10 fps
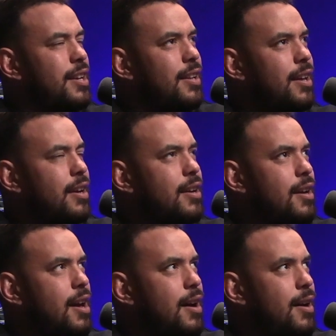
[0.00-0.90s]
like
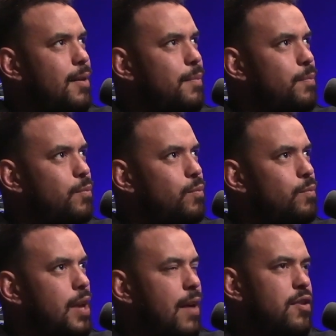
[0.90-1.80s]

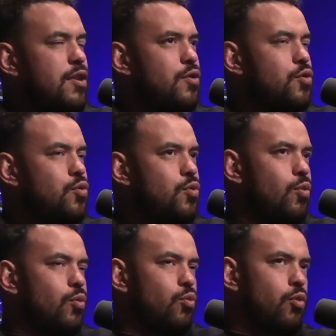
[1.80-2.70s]
if you
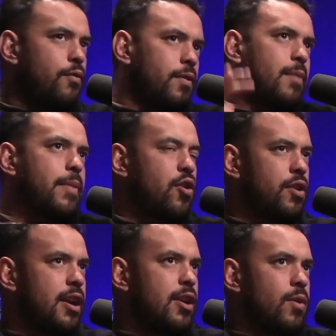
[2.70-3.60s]
reflect back on
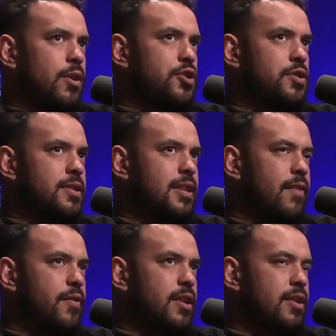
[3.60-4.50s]
Equolution stuff
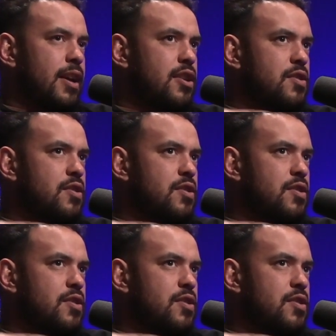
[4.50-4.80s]
and like you